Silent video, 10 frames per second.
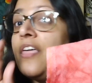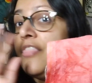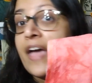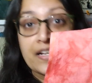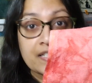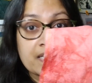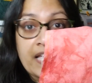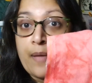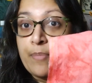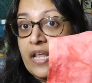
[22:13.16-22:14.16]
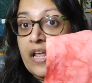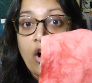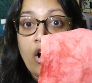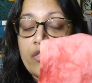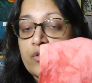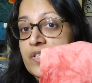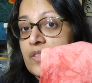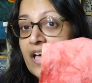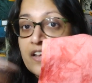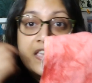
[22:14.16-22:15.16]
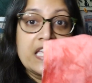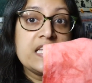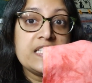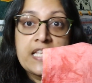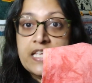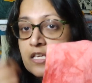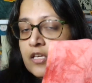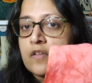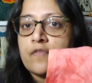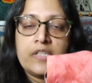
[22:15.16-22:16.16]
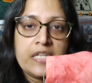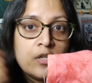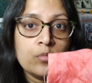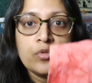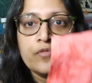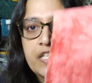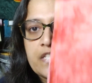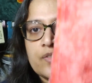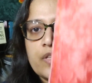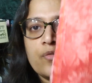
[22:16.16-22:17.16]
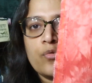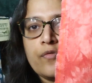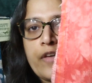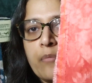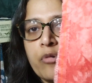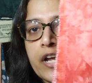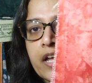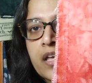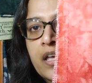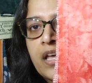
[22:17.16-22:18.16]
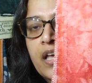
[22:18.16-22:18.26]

That doesn't happen at all. There's a lot of easy give. The needle moves easily through the fabric.